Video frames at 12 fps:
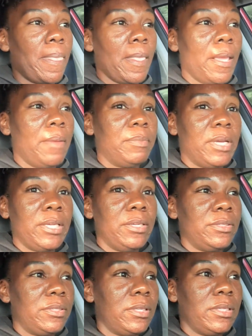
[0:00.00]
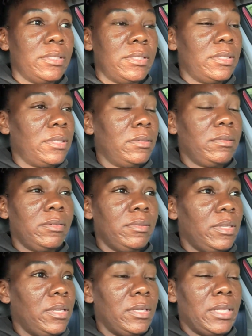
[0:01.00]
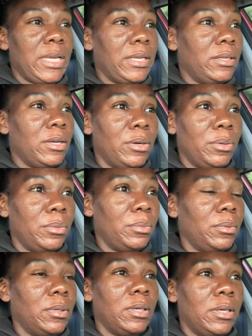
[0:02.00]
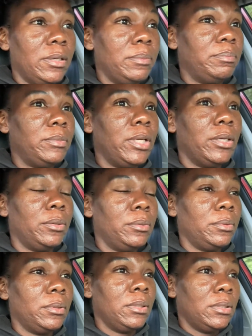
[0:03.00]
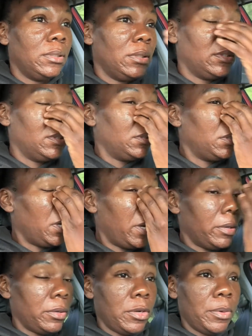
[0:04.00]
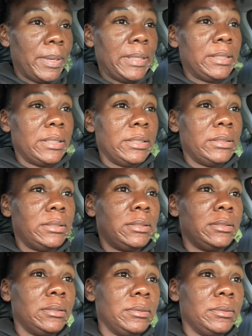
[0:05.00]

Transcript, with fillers: I'm not used to this, no, like no, um, no. I don't know about this